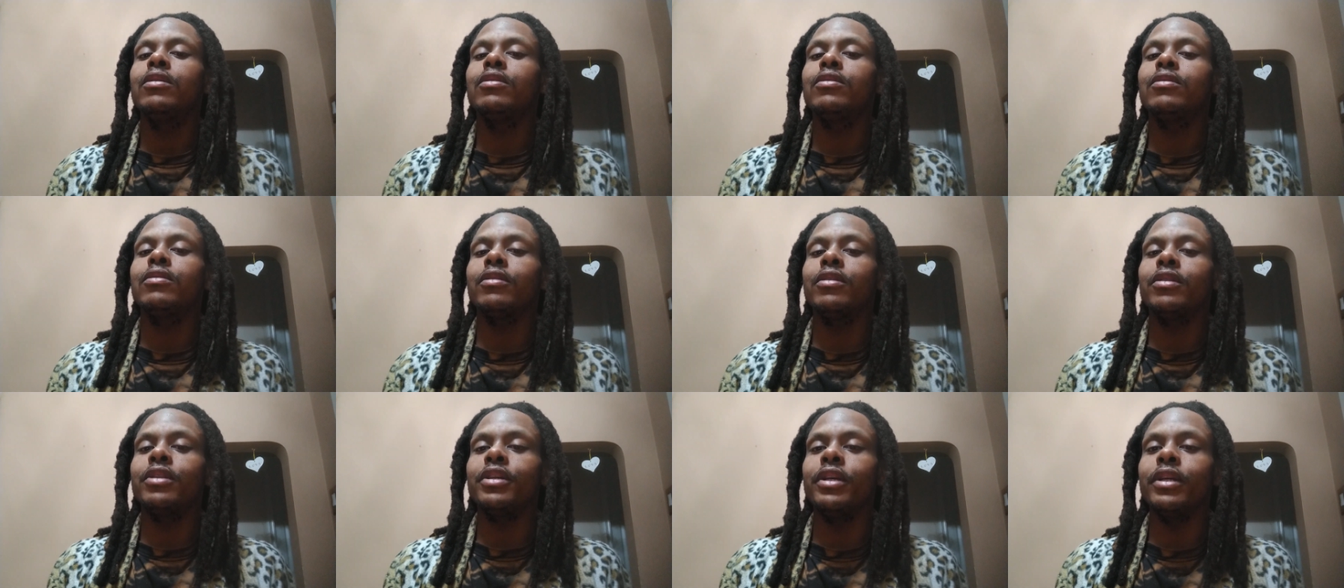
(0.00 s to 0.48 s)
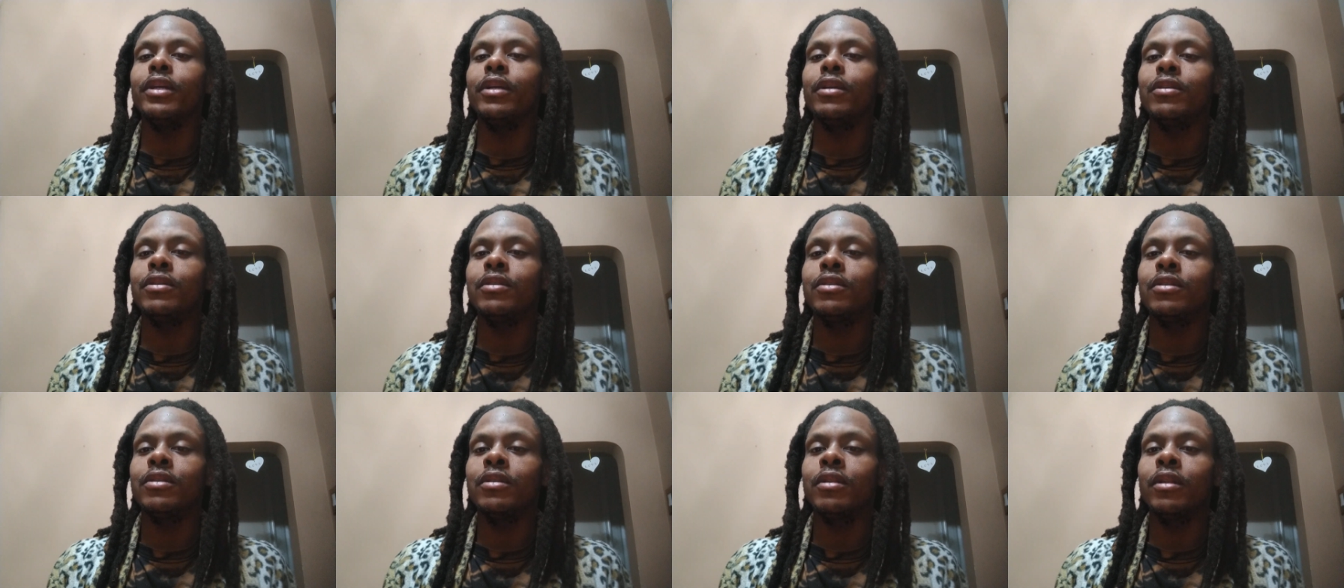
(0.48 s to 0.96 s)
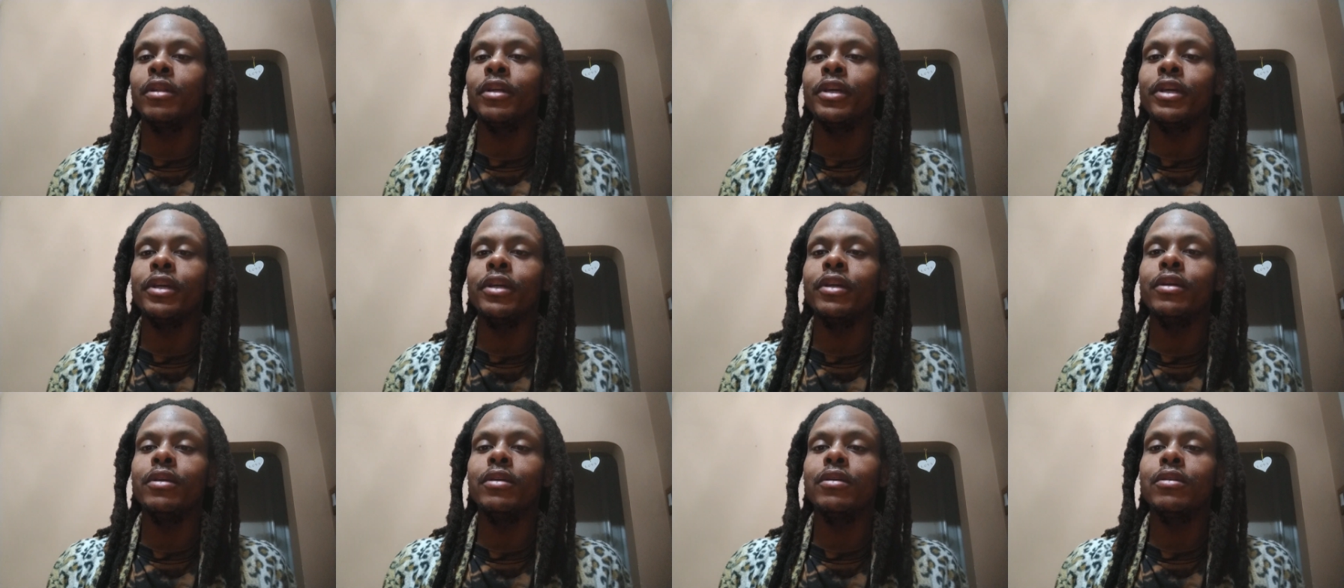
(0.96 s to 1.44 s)

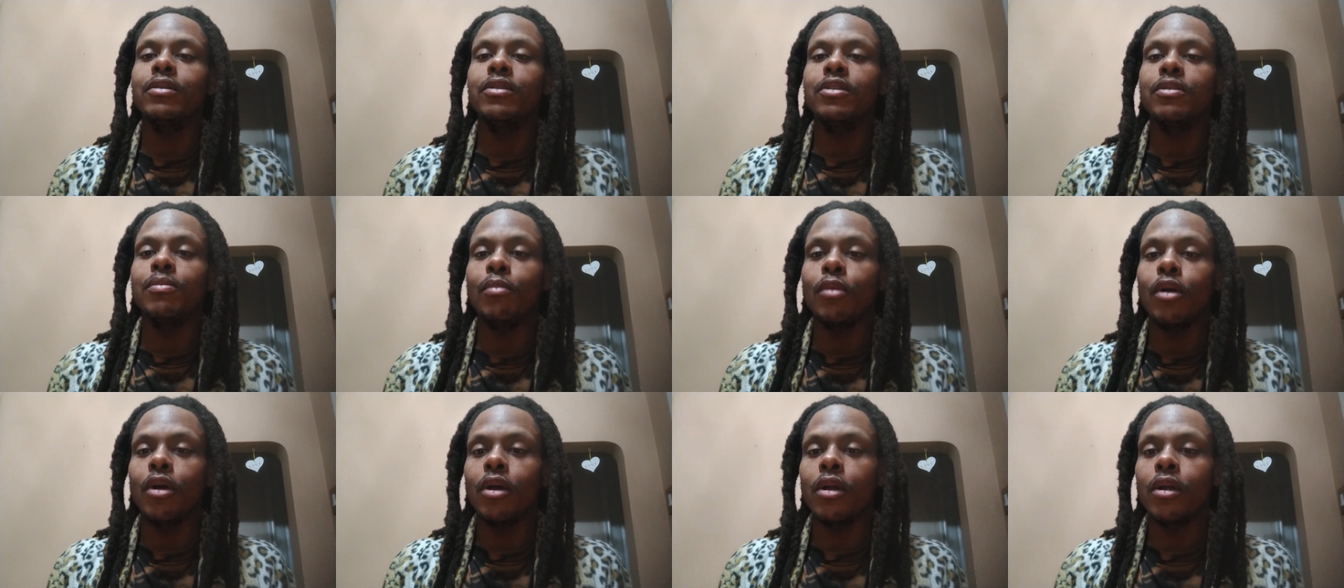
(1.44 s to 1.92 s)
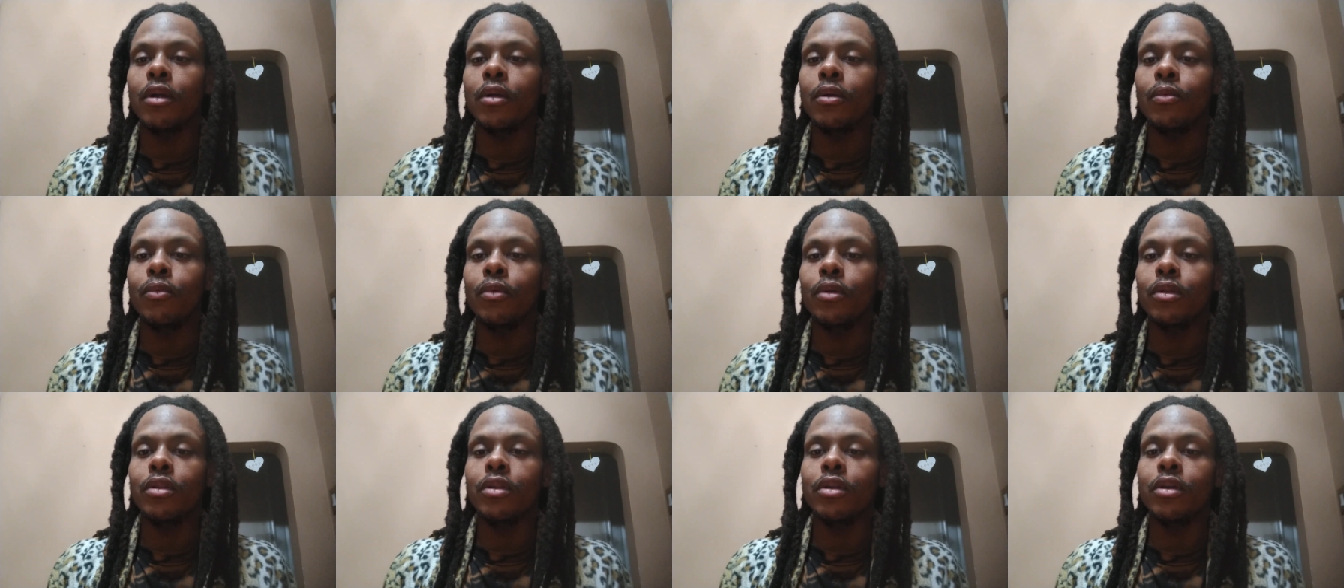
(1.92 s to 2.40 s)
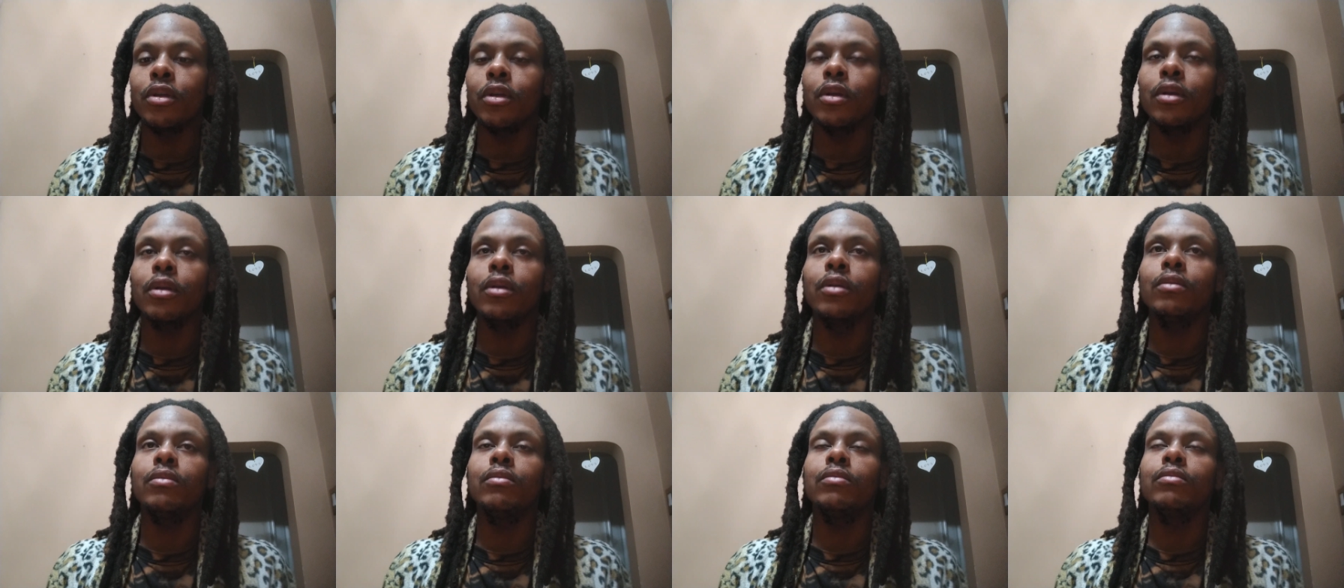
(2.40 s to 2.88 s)
strategically smart with
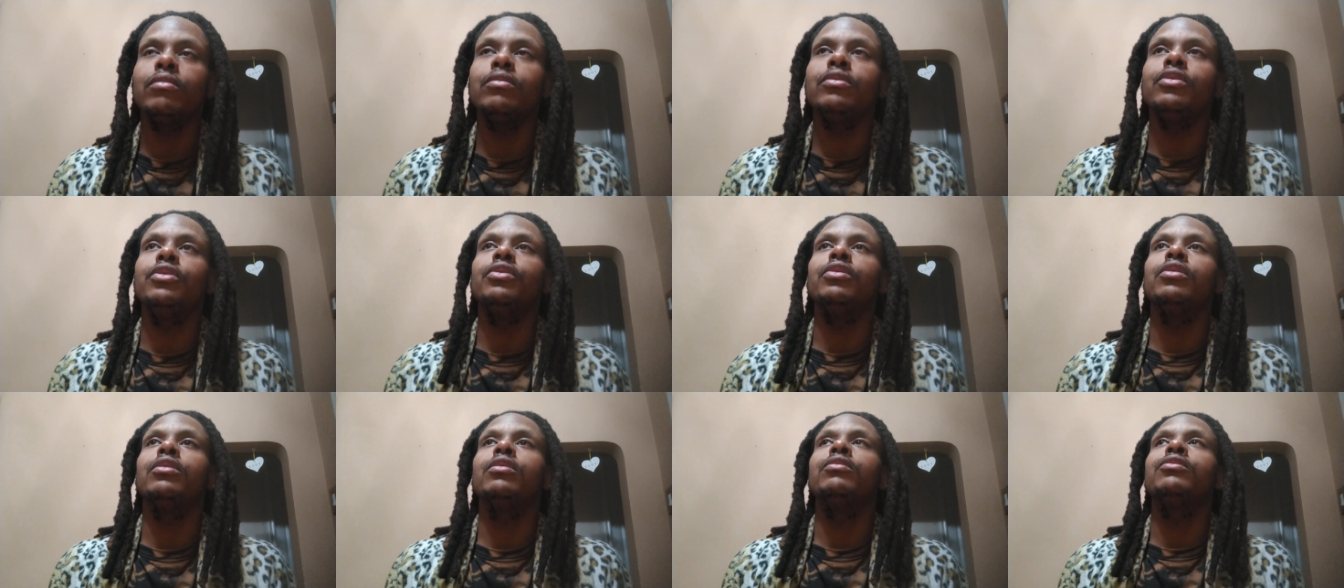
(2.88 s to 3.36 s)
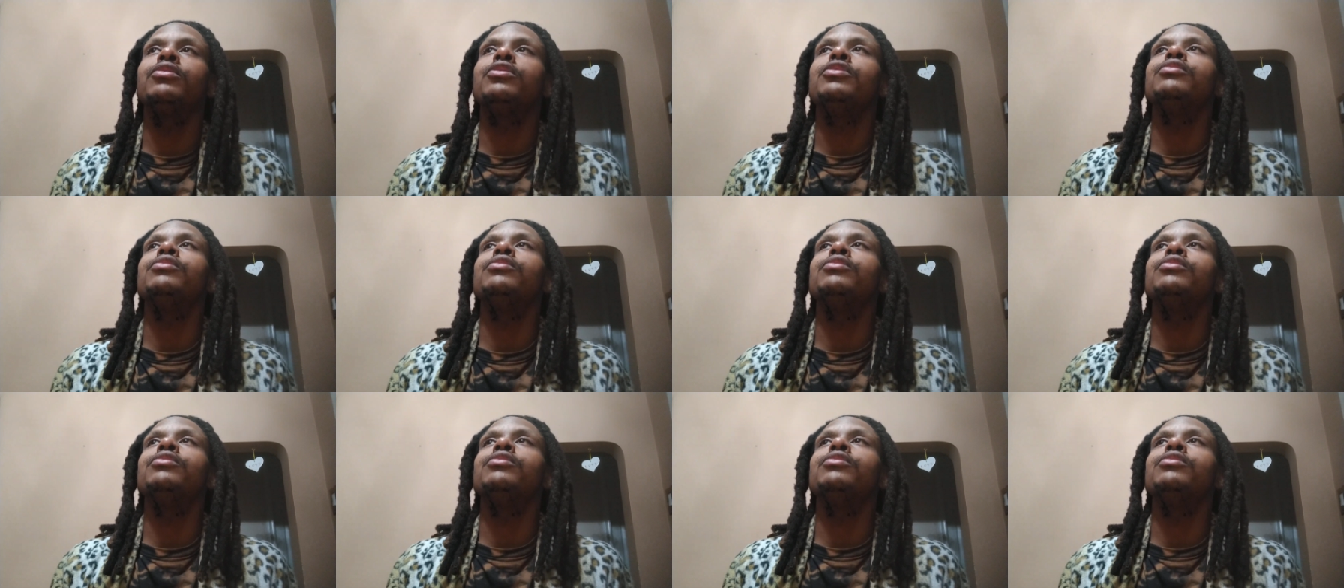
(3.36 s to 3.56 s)
their you know,